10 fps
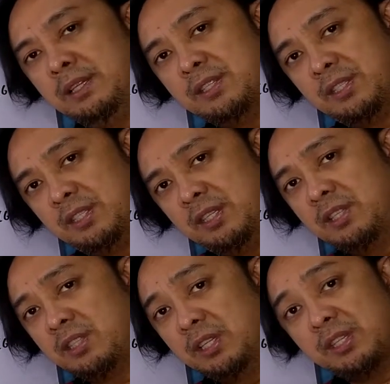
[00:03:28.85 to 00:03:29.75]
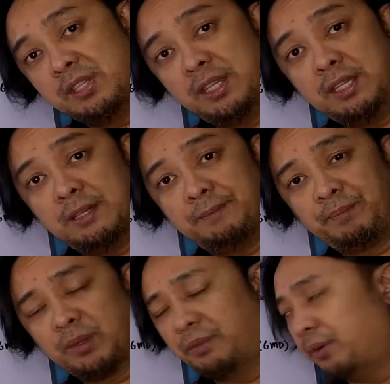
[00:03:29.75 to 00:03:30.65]
since this is a
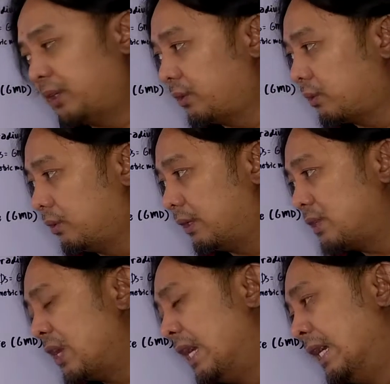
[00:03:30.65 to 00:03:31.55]
refresher course,